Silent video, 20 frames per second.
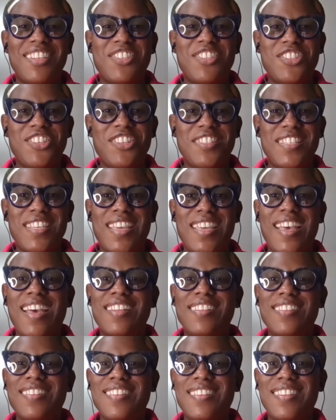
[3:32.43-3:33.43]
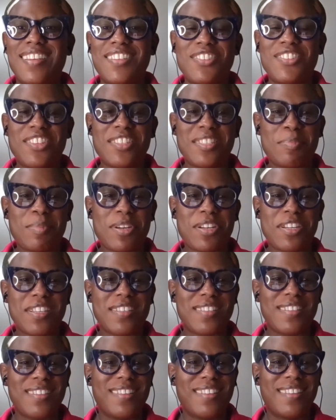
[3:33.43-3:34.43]
Shantae, and good night, Dr.
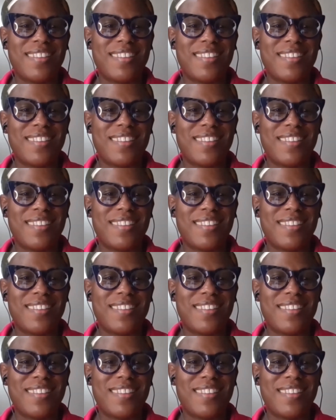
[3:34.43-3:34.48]
Barker.